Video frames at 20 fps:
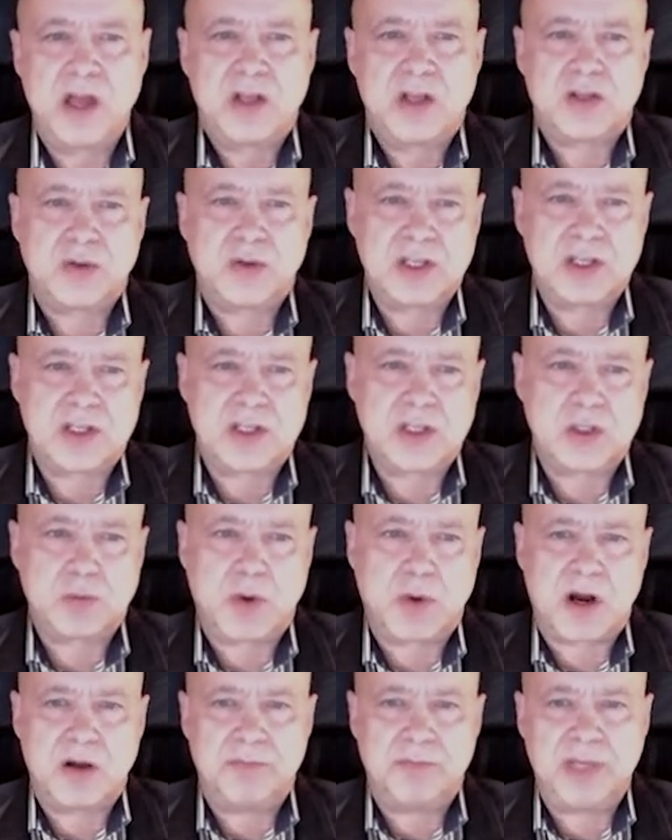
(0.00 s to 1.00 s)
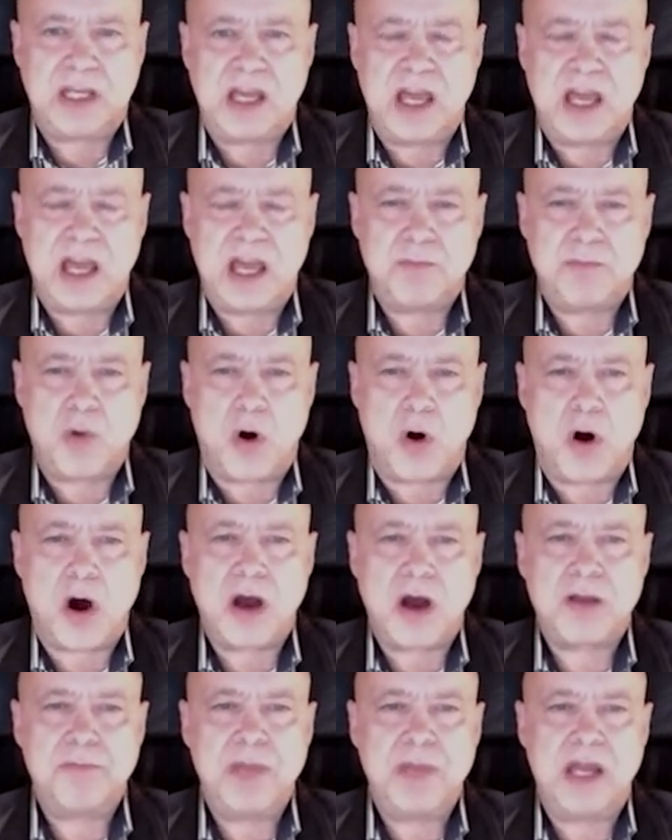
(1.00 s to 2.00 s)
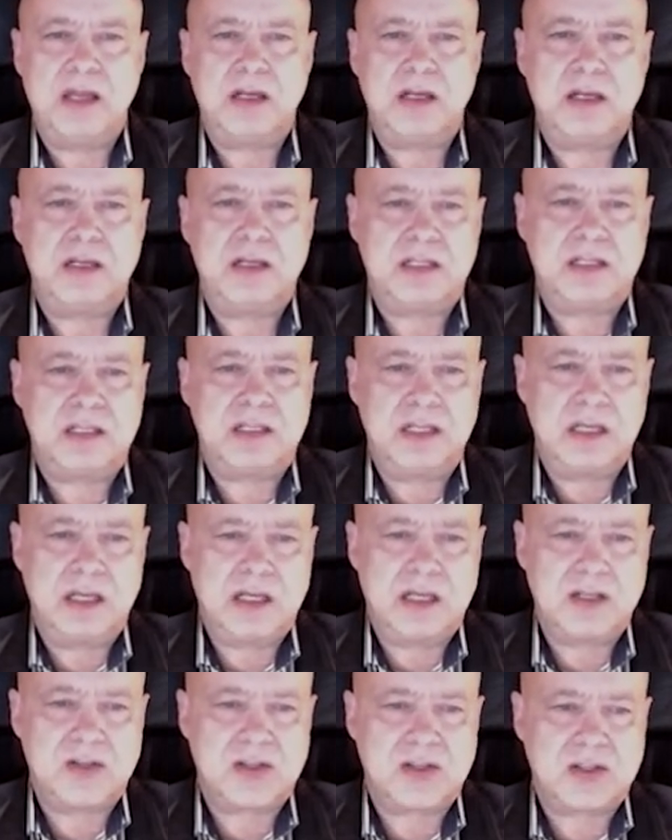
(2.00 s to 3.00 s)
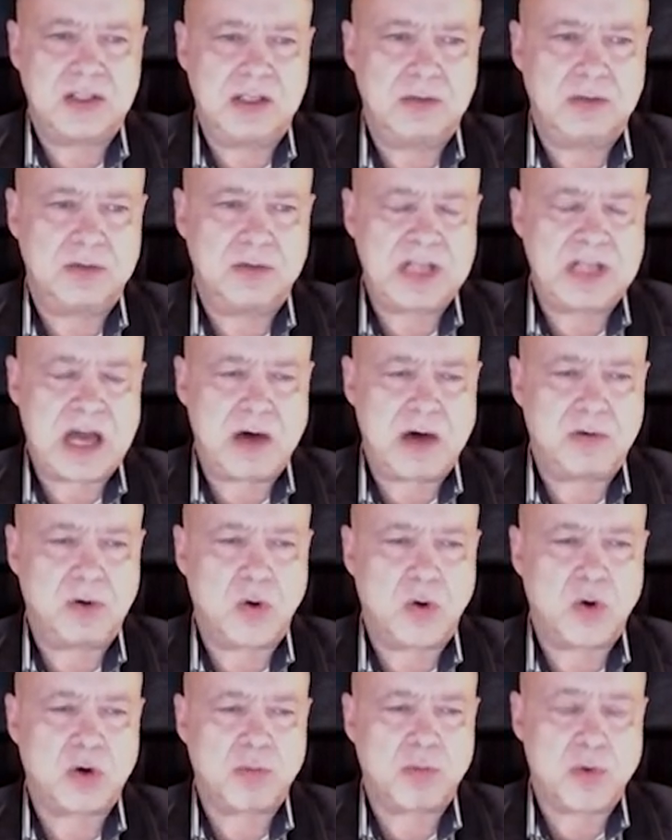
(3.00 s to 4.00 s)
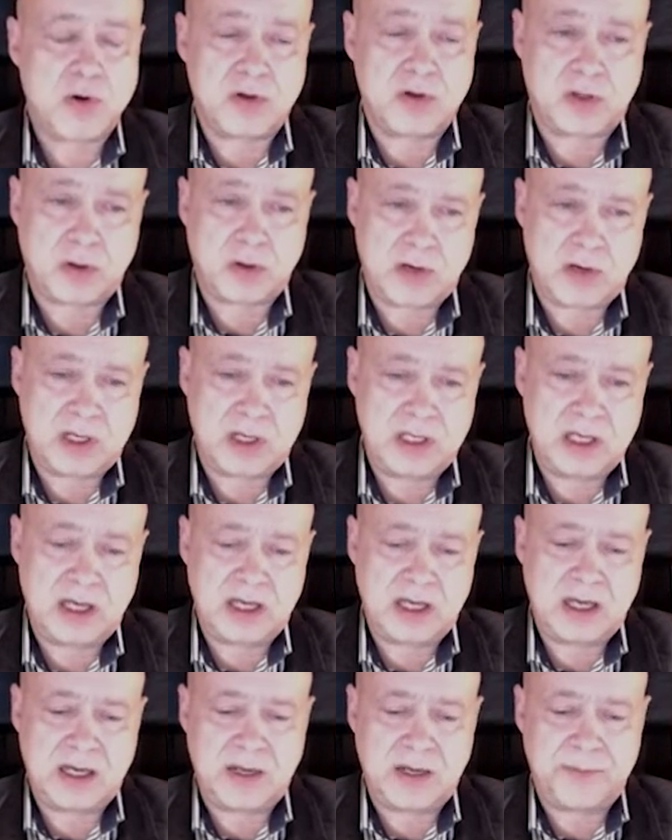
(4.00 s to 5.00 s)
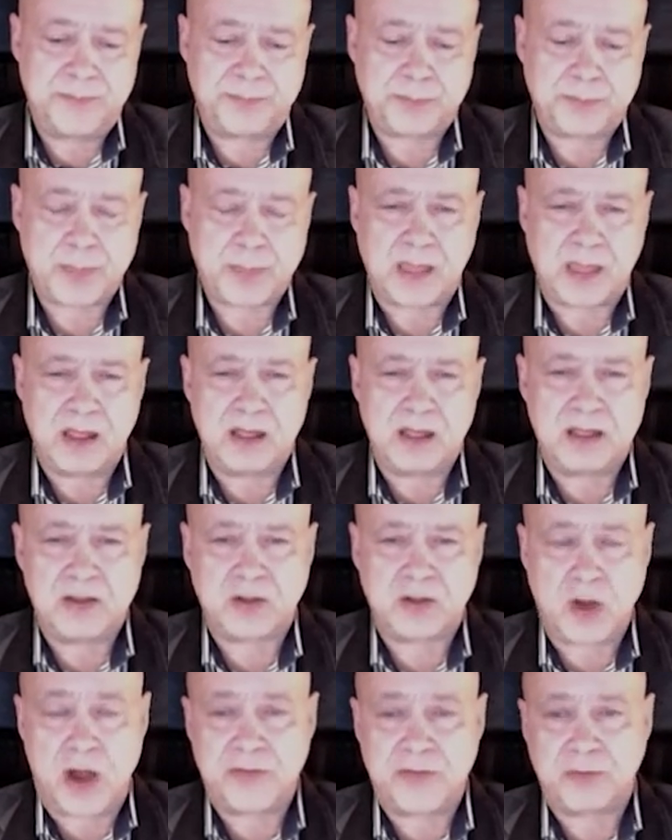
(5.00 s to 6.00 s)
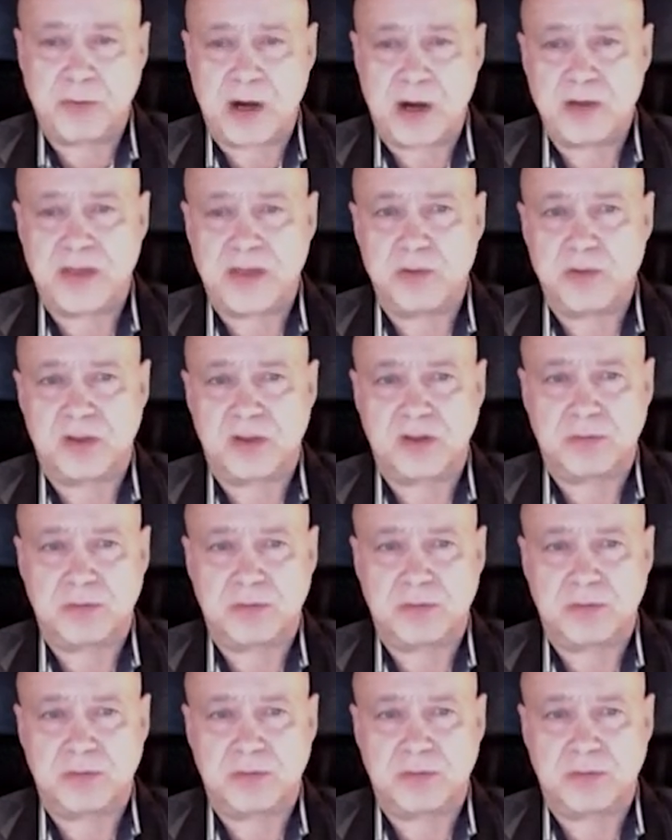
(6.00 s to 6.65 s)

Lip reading: So this is where it became automated as downloadable, software that